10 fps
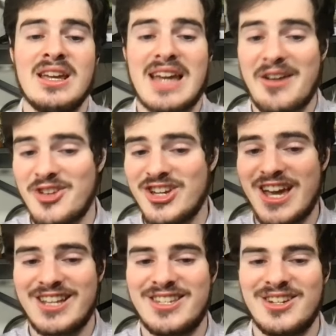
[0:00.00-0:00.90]
Kyrie
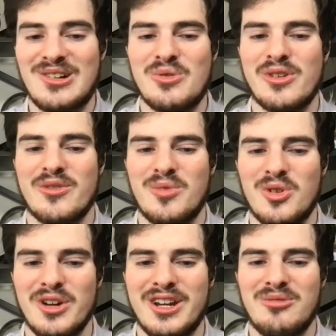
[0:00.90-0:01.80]
Jackson, corner from
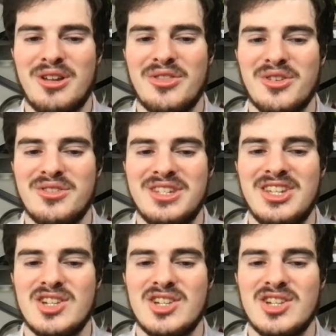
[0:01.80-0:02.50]
Oregon at 113.